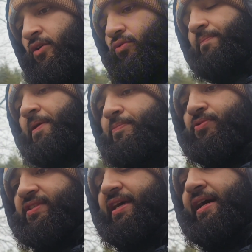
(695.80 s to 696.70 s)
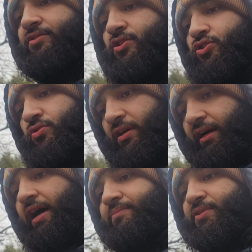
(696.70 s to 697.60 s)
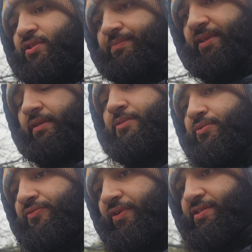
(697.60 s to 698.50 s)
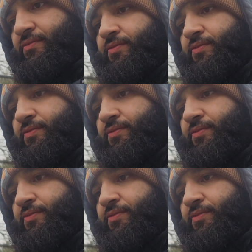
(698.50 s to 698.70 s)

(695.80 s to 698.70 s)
when people set out to accomplish something, let me rephrase it.